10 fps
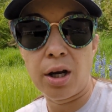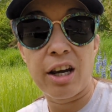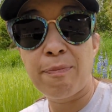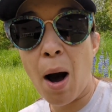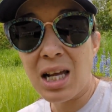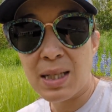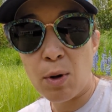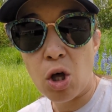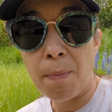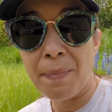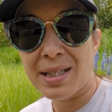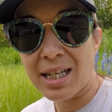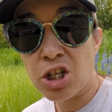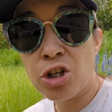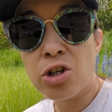If possible,
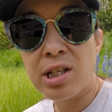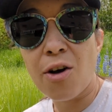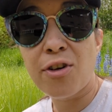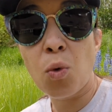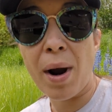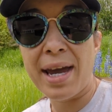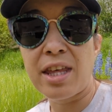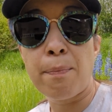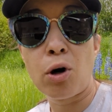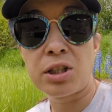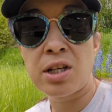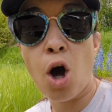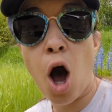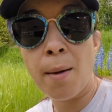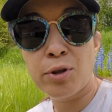position yourself in a way that puts an
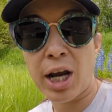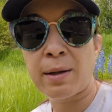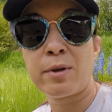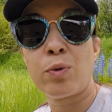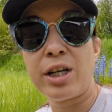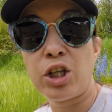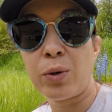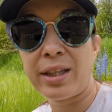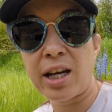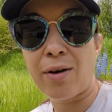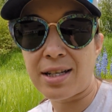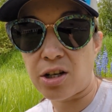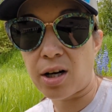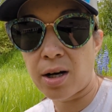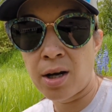object between you and the
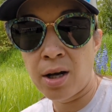aggressor.